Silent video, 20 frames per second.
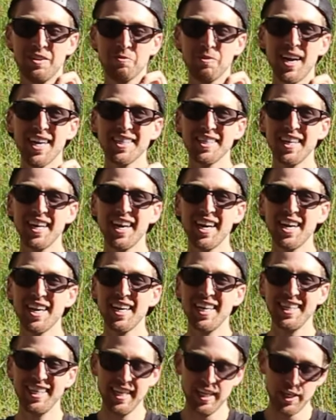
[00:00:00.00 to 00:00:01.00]
right
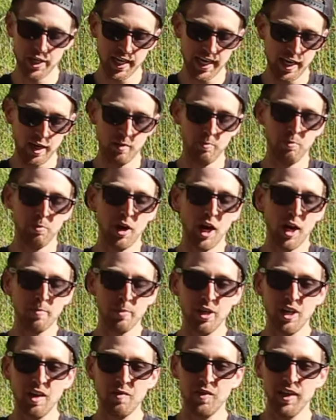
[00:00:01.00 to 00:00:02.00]
there and then you kind of
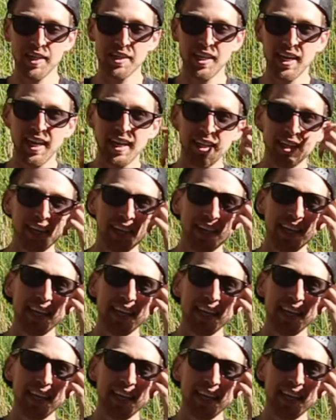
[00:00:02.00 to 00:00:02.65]
pop it off like that.